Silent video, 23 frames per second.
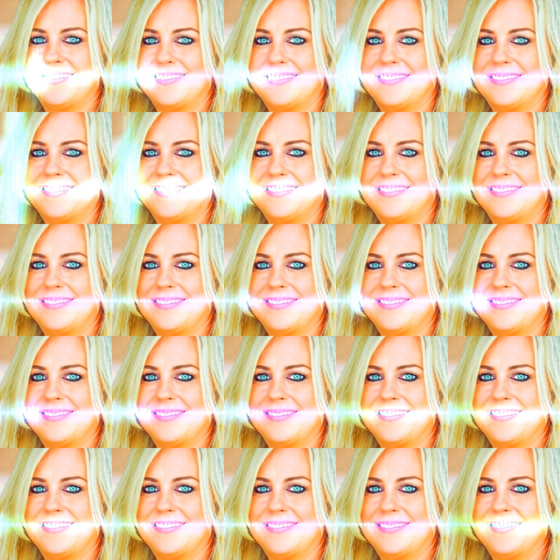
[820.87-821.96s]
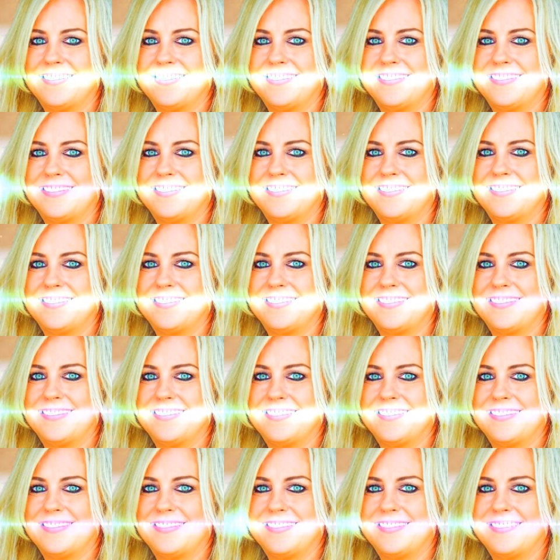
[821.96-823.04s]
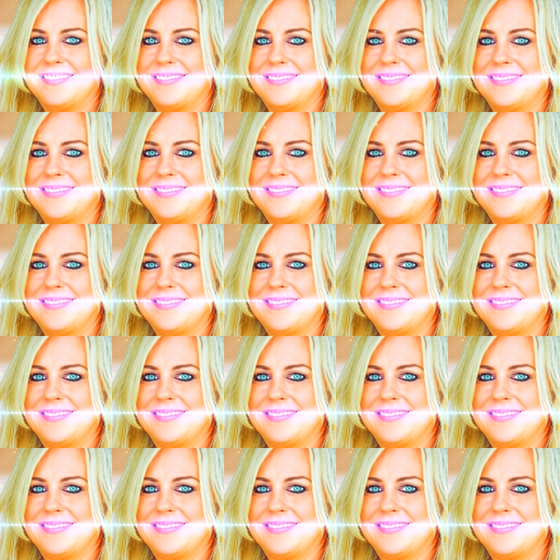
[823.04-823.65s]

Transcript: Where did I learn to stress out about money?